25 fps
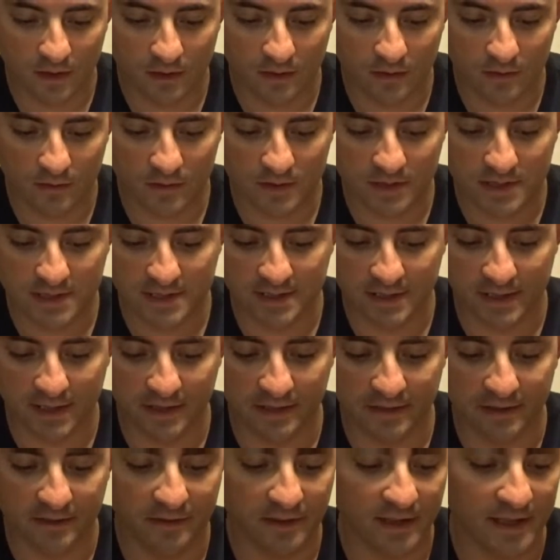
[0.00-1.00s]
which is another
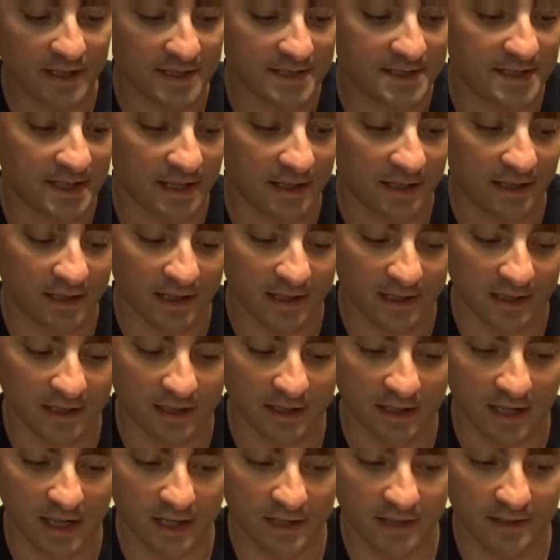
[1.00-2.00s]
device that I like a
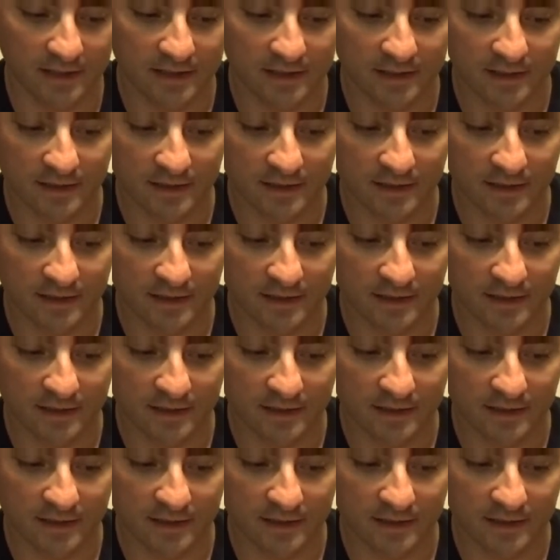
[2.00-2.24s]
lot.